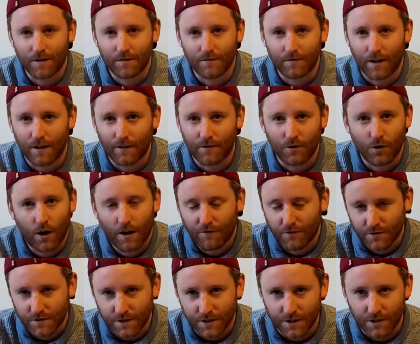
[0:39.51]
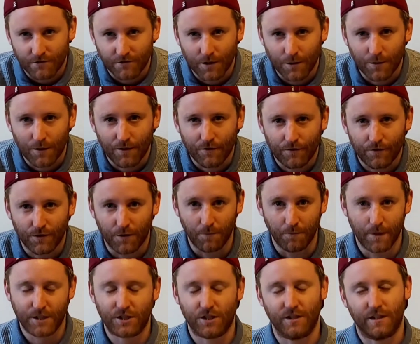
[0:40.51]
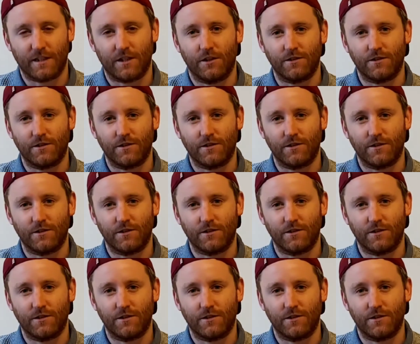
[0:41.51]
and not everyone's going to agree with the mission that